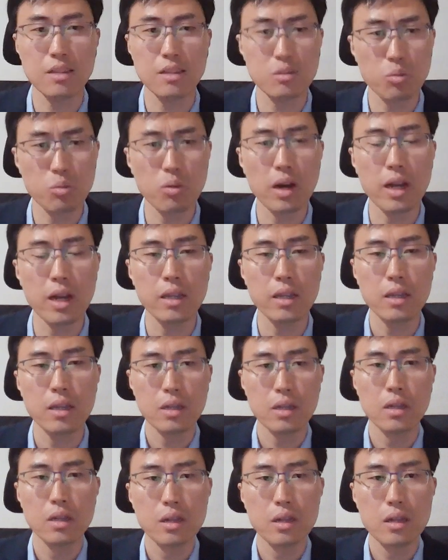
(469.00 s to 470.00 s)
that's why
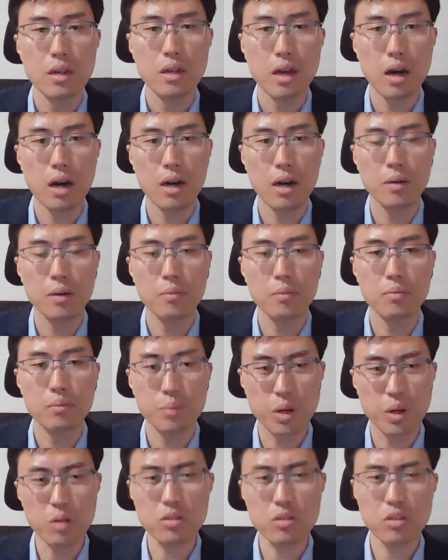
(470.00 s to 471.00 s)

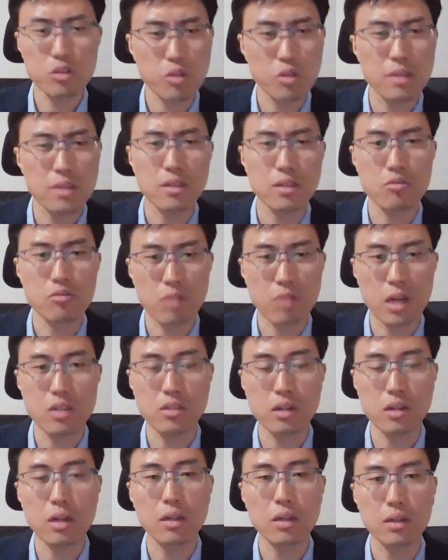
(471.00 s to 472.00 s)
both U.S. and
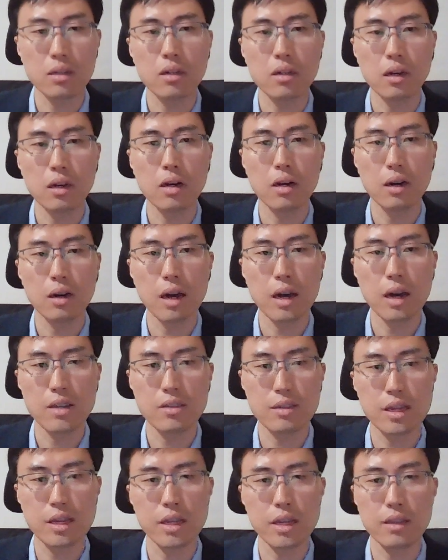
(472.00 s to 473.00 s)
Russia are
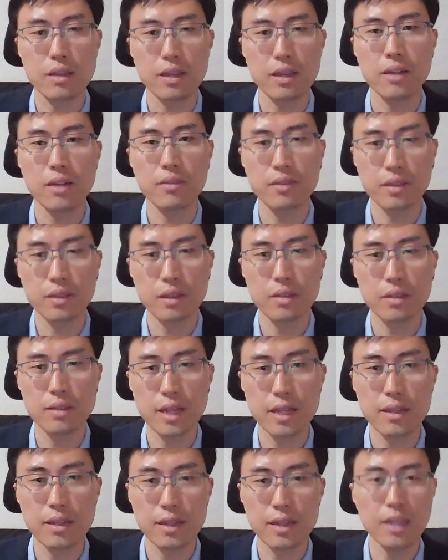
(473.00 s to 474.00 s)
saying that
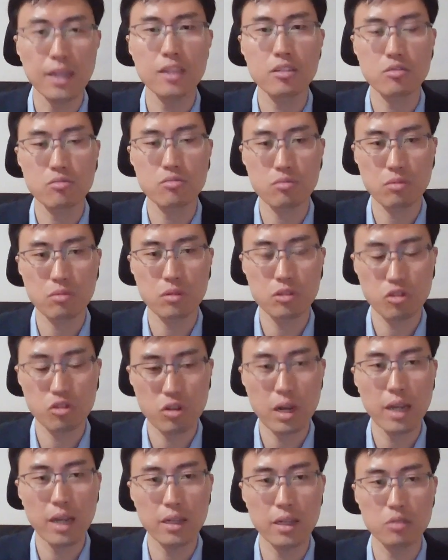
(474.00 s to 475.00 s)
they need
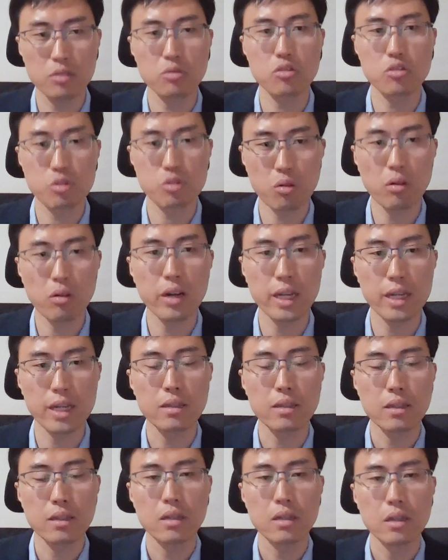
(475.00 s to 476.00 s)
China to join
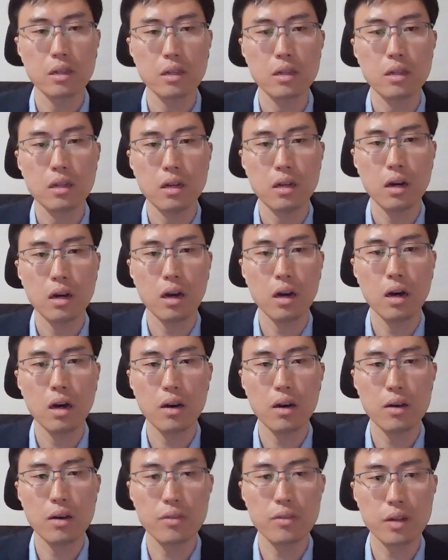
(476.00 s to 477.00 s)

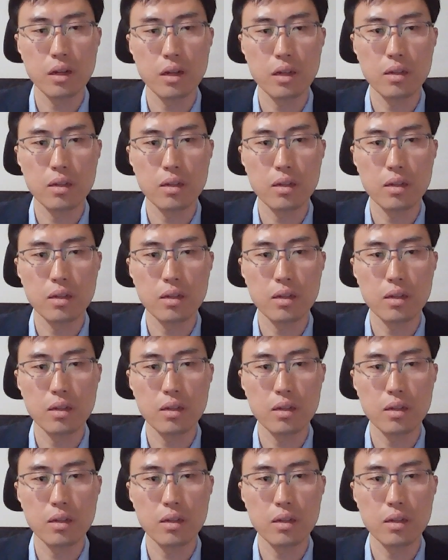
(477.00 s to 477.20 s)
a